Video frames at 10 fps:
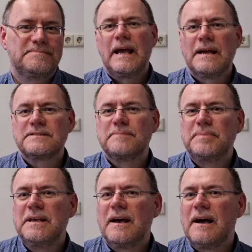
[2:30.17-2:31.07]
Ask the
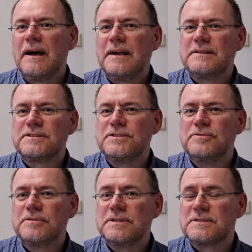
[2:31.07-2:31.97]
PI to
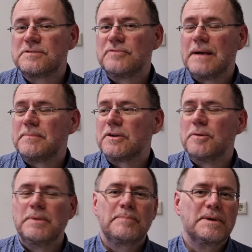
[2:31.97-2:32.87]
describe their
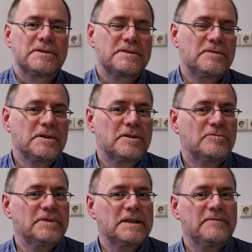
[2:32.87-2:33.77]
commitment to the
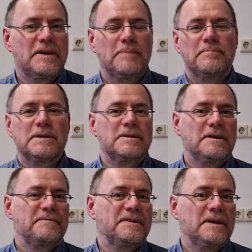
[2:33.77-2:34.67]
career development
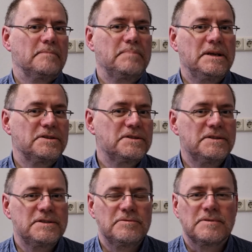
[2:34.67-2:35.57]
of their PhD
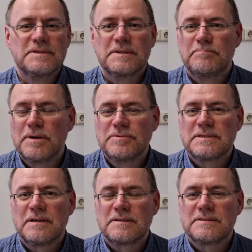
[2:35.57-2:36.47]
students and
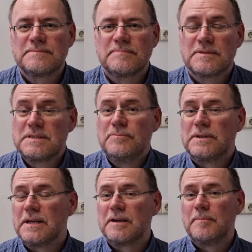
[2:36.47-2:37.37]
postdocs, to see what
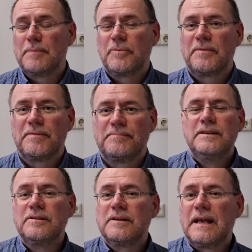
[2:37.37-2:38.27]
they come up with.
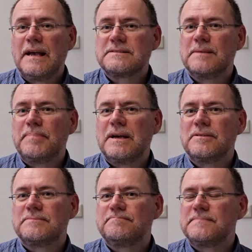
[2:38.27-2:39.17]
You could ask
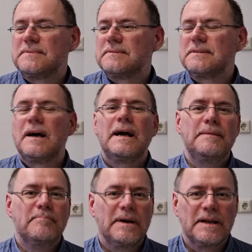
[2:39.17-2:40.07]
about
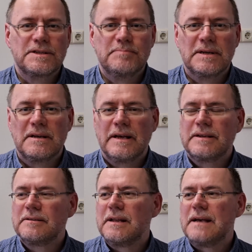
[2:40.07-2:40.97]
time management, like
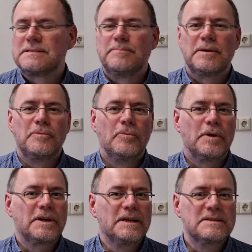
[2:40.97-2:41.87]
you could ask about
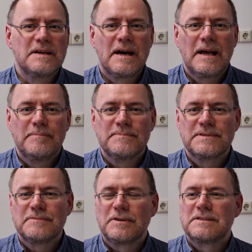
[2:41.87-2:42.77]
working
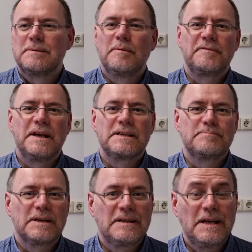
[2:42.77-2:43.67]
times, what are some of the
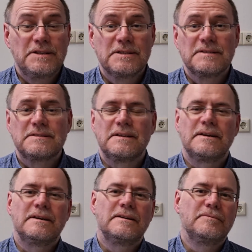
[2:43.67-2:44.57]
expectations
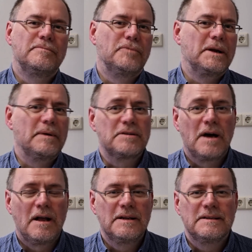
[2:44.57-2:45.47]
there, what about
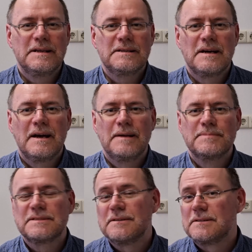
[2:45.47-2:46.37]
holiday
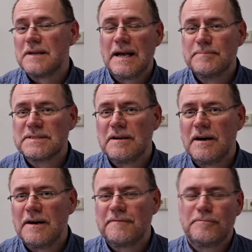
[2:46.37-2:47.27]
times, times
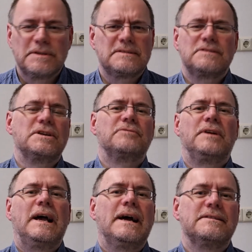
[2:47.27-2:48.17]
off, what's the
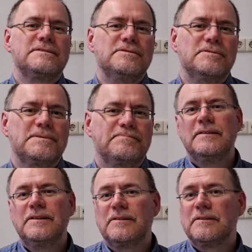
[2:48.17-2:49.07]
general attitude.
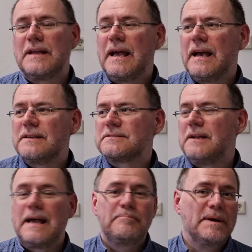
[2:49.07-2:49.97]
You could ask
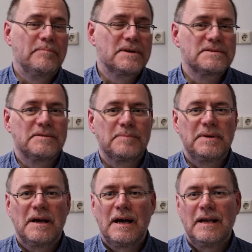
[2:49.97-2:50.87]
lab members or the
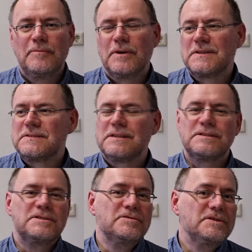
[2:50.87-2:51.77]
PI what is there to
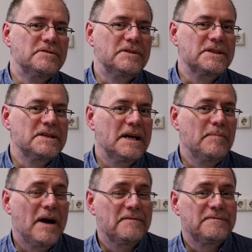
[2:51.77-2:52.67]
do during time
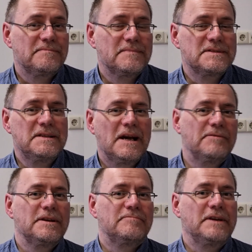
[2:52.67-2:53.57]
off and see how
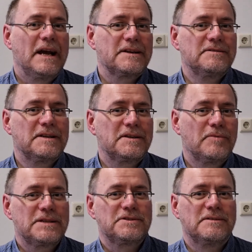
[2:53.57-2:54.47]
they react to that
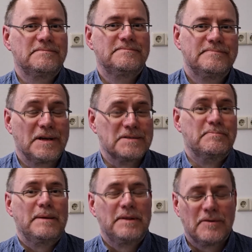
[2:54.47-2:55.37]
question. Because
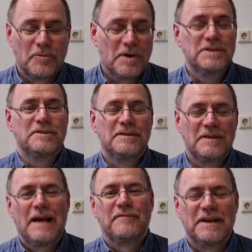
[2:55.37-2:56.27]
maybe they don't want you to
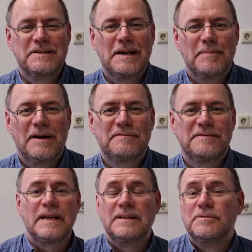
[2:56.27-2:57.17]
have any time off.
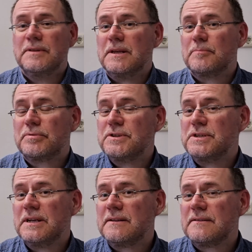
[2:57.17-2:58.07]
And do they
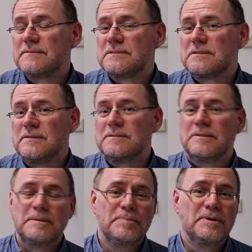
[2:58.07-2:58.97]
appreciate that this is also
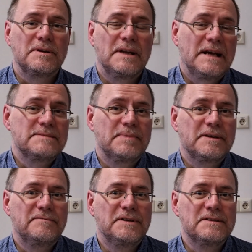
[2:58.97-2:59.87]
an important aspect
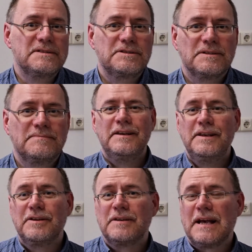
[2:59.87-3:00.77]
of your decision?
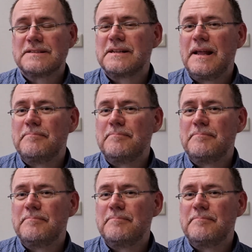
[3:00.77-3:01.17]
You could ask lab